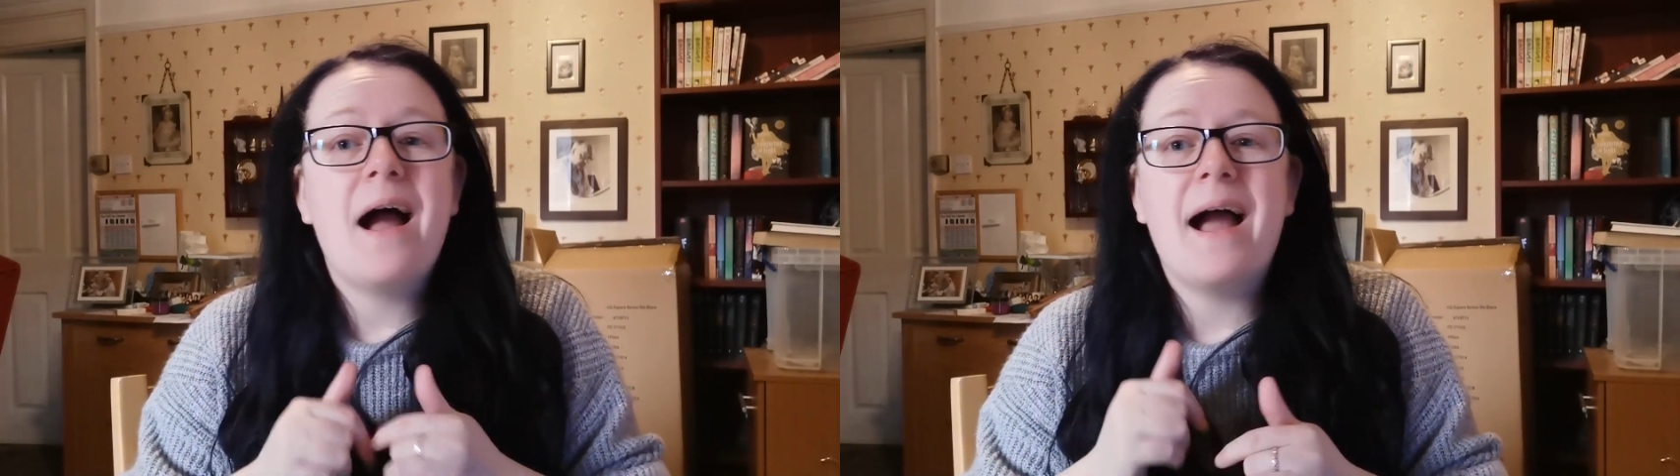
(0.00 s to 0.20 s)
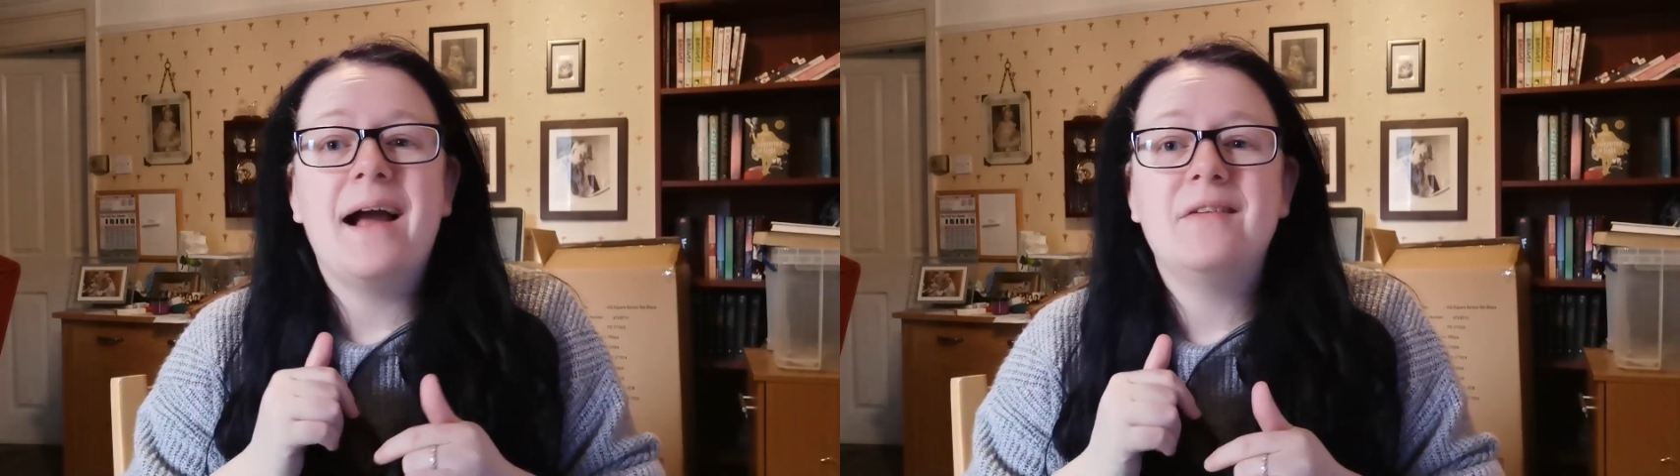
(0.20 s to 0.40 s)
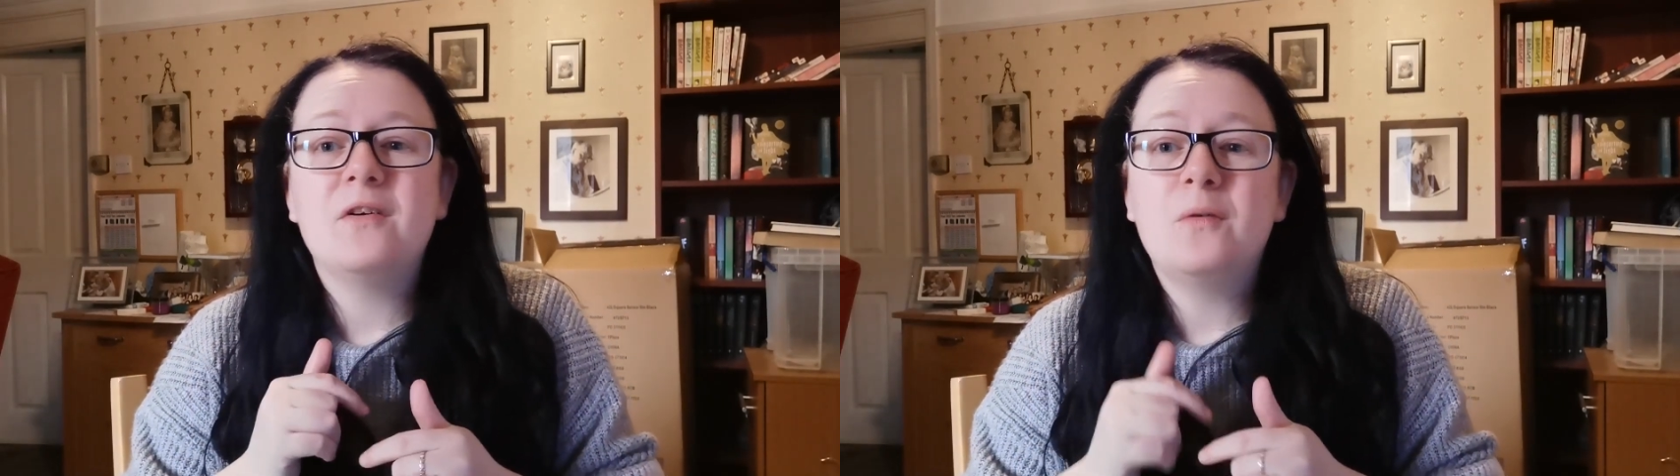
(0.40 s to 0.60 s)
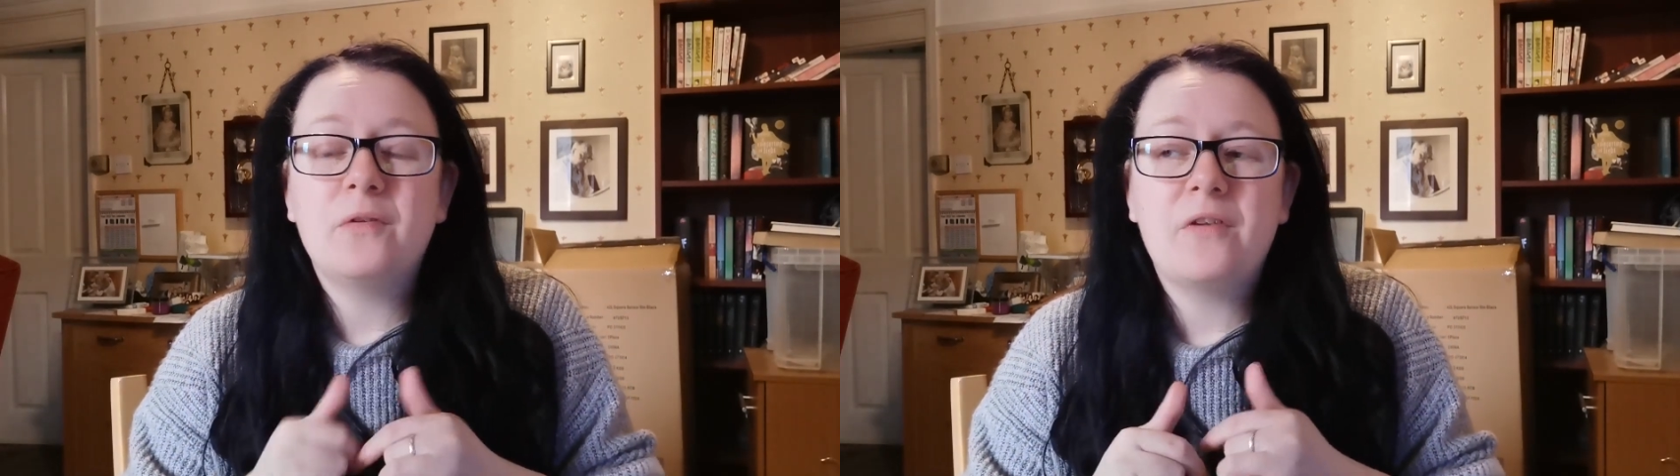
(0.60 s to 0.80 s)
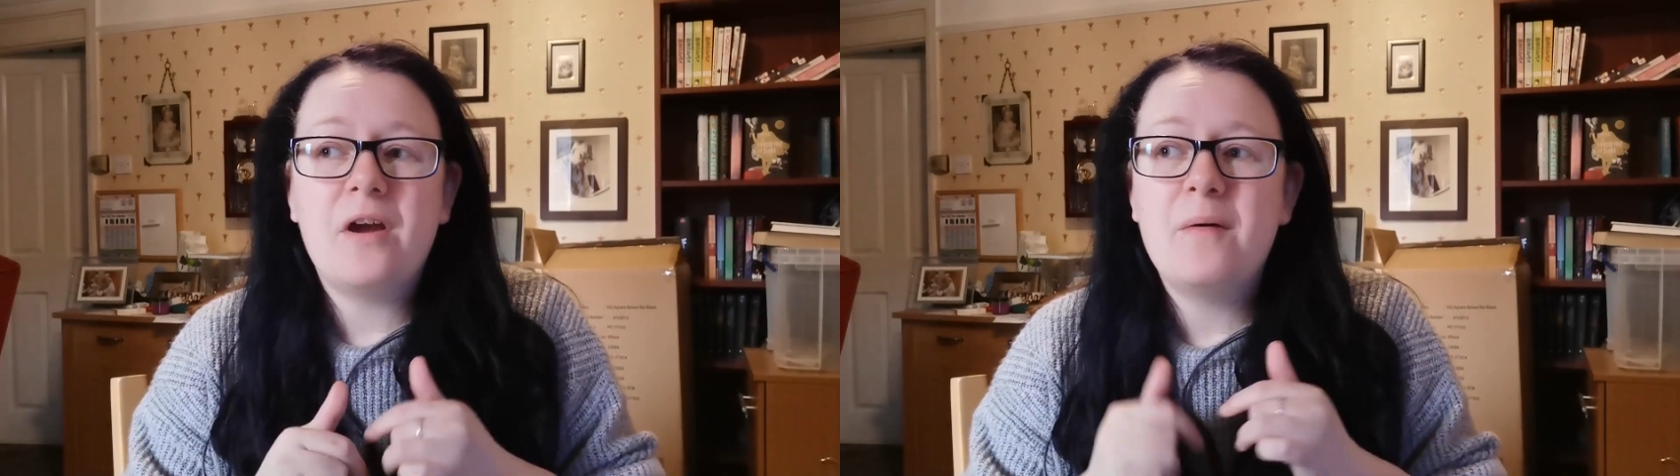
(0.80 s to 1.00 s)
And
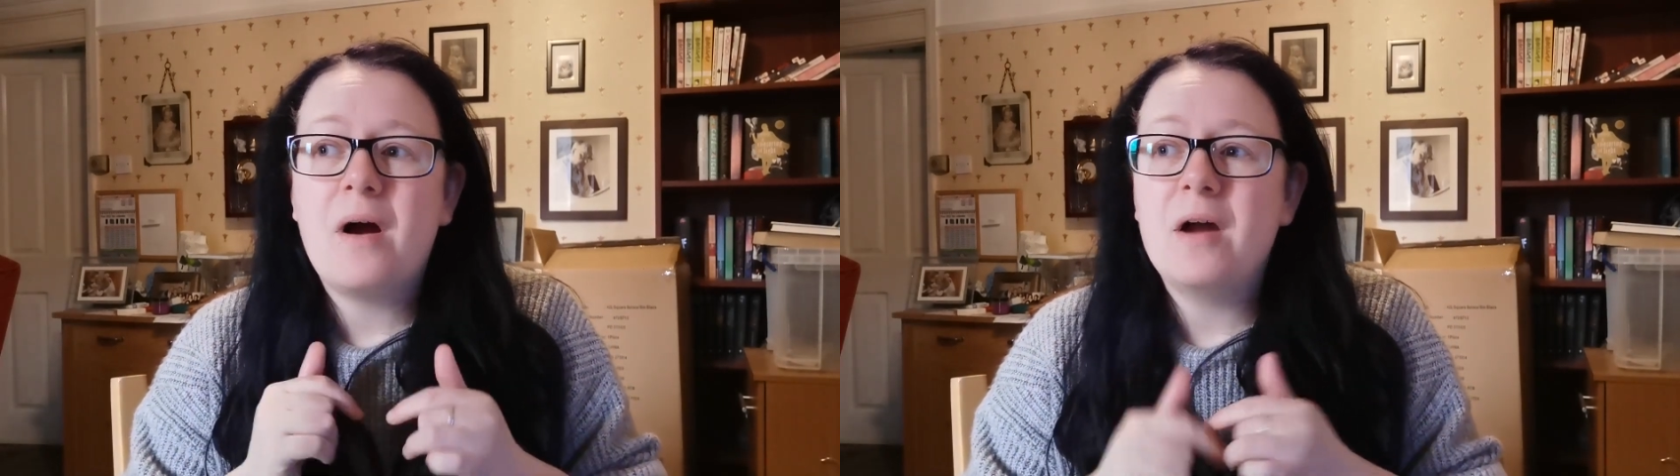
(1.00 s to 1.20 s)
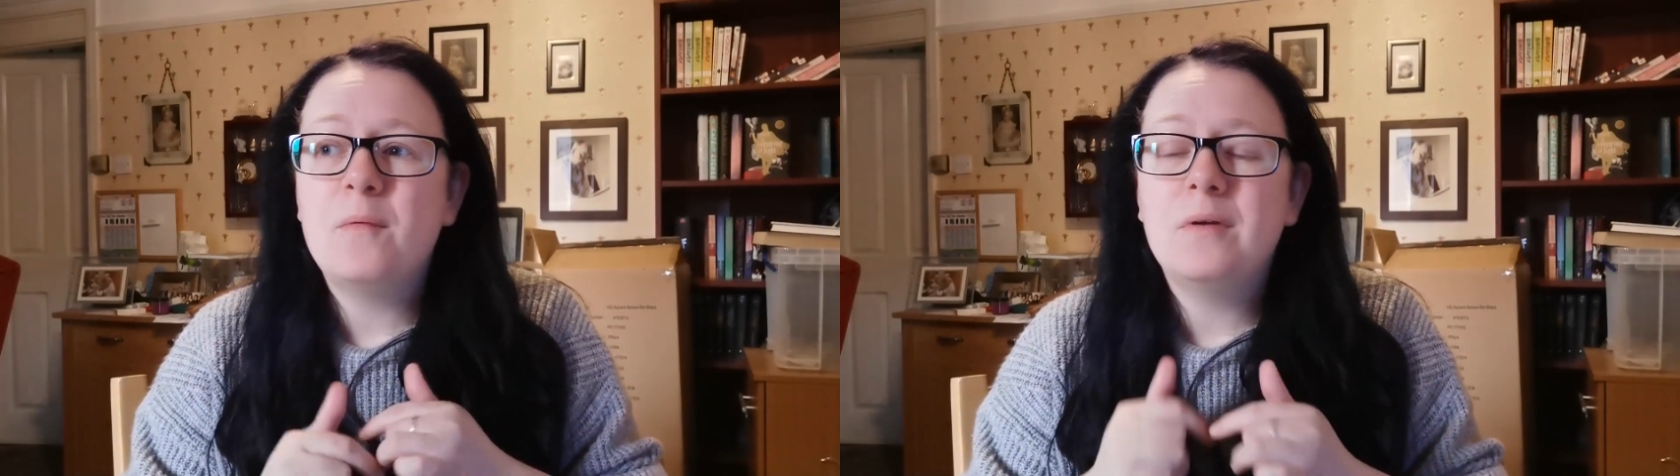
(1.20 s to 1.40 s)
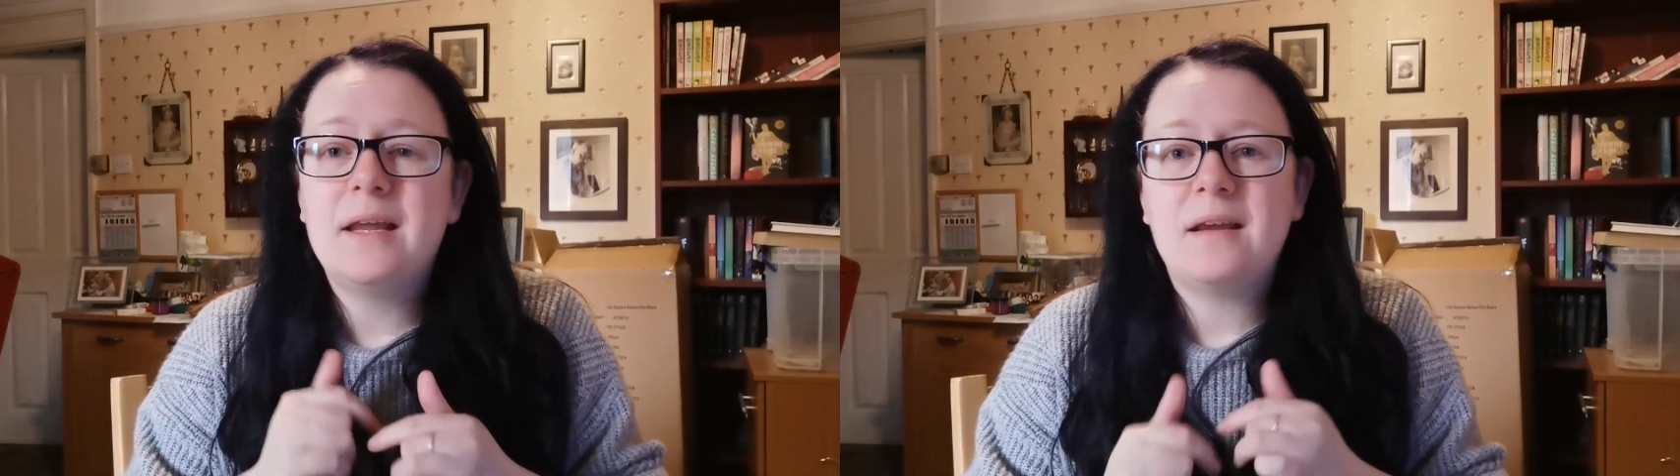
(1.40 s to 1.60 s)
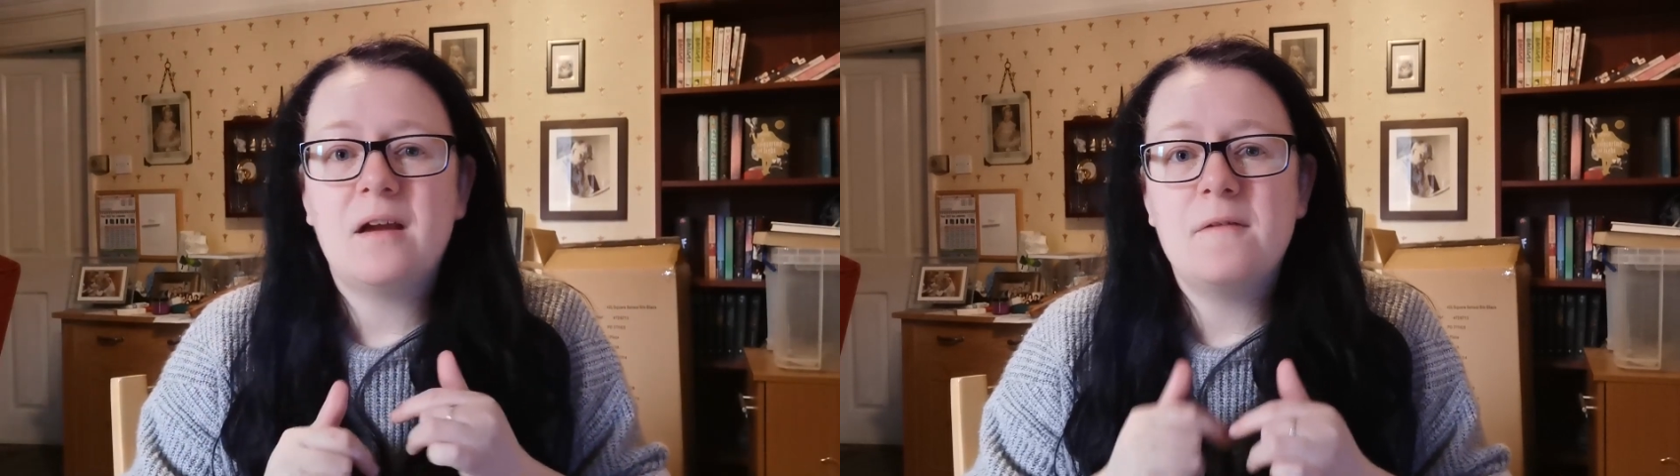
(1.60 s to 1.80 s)
also I will link